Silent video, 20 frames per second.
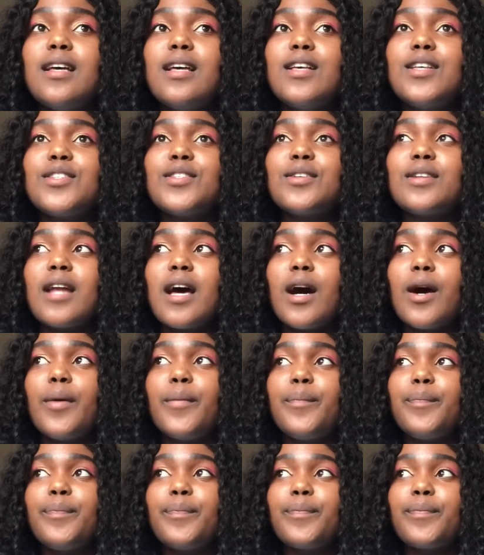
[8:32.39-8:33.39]
So
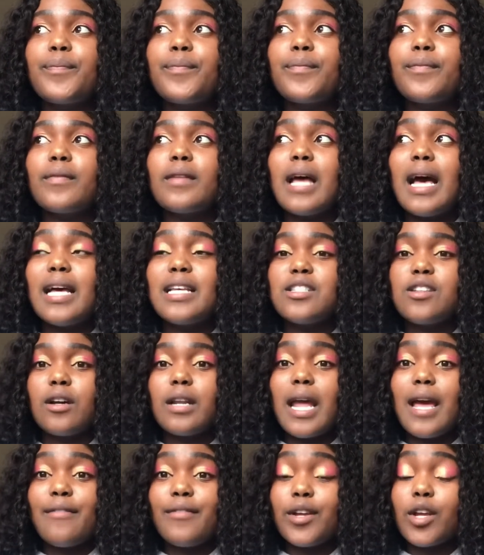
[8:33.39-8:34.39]
now I start
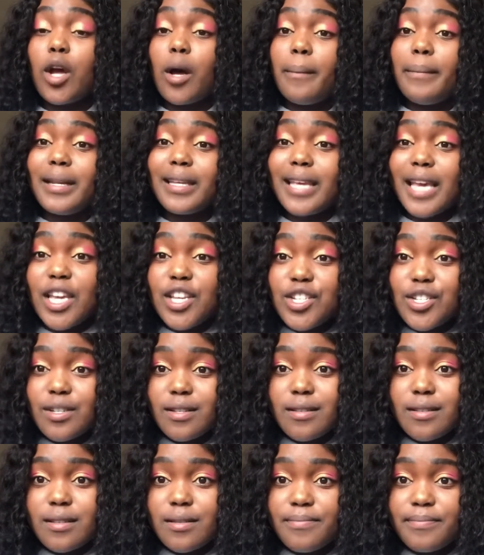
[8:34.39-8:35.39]
having
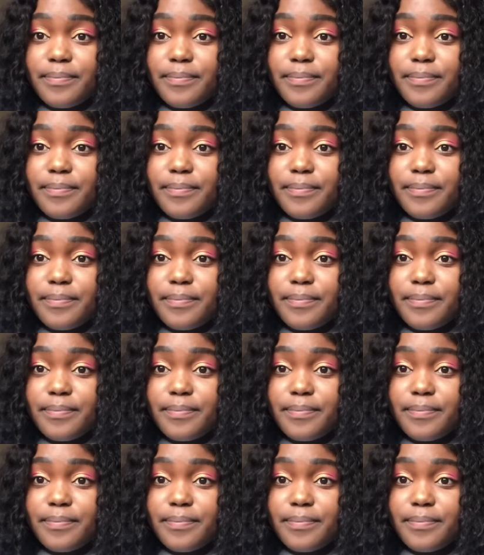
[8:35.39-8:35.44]
complications.